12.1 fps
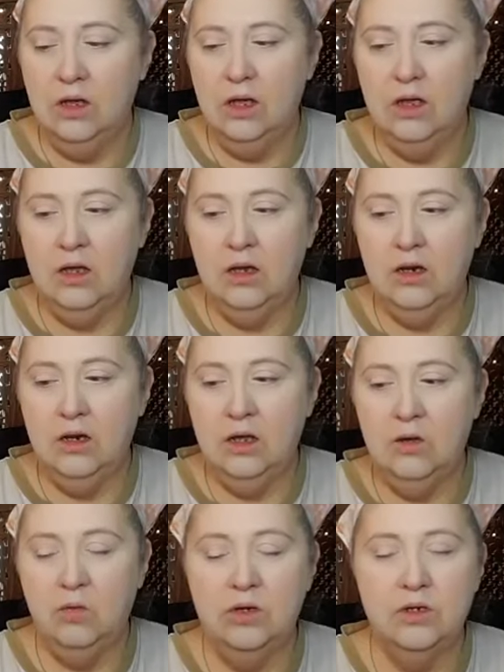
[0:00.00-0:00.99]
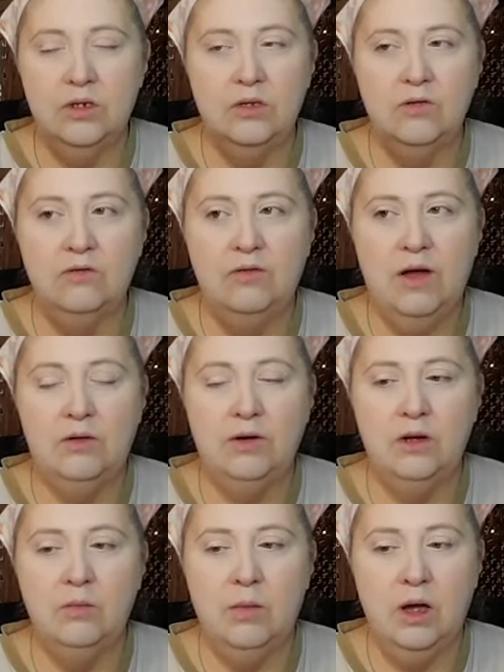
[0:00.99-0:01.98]
And it was
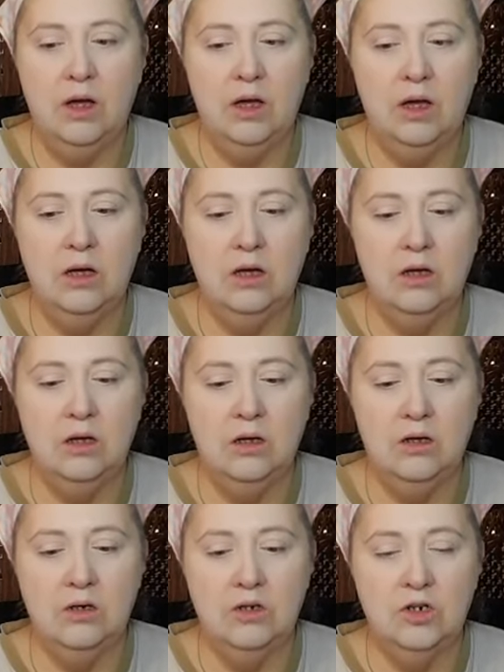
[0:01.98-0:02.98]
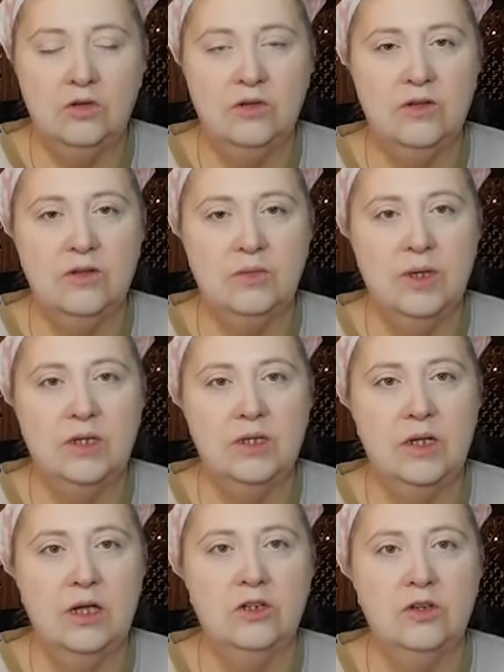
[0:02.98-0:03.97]
founded by Joseph Smith's
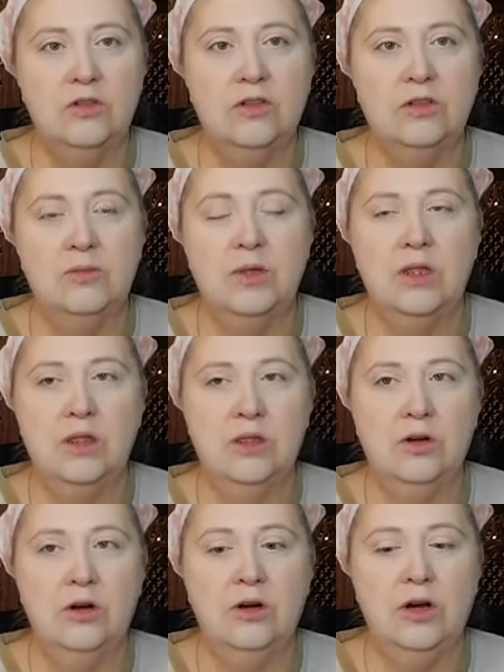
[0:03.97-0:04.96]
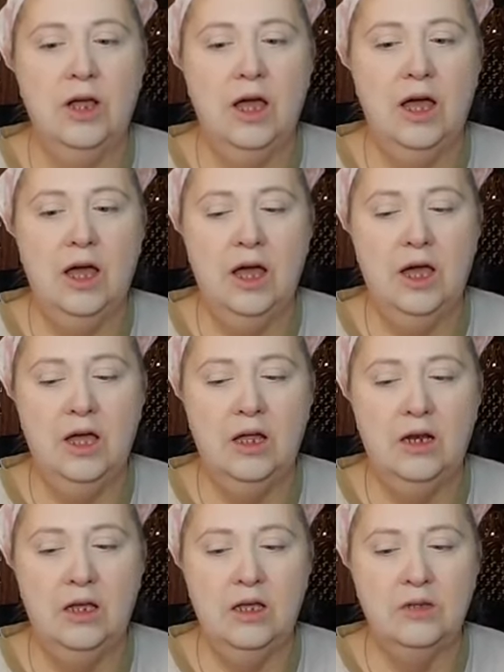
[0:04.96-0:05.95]
son, Joseph Smith III,
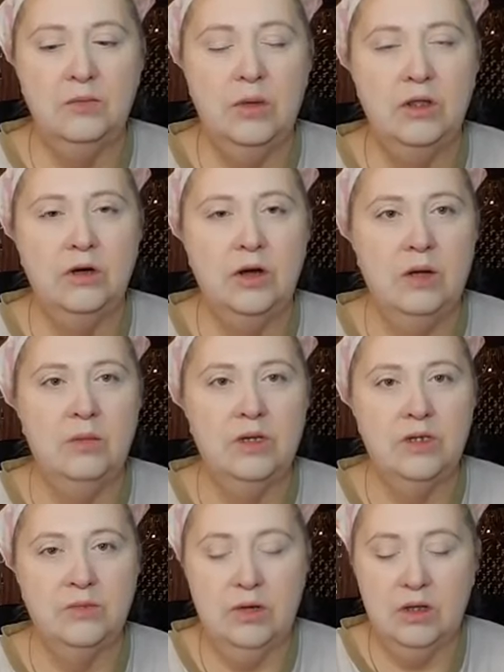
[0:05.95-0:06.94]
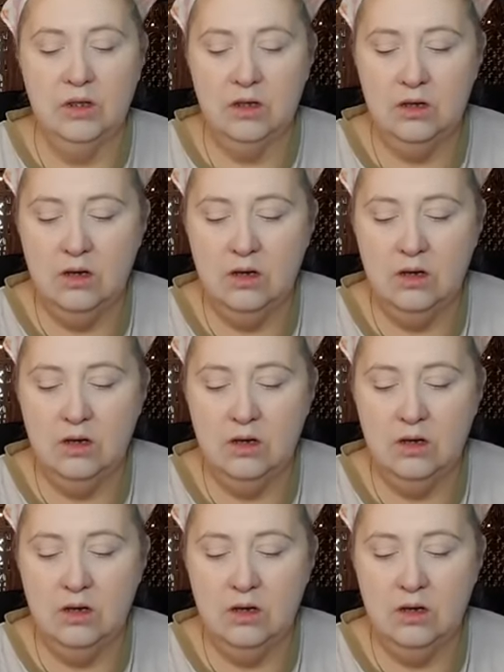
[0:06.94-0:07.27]
and his mother, Emma Smith.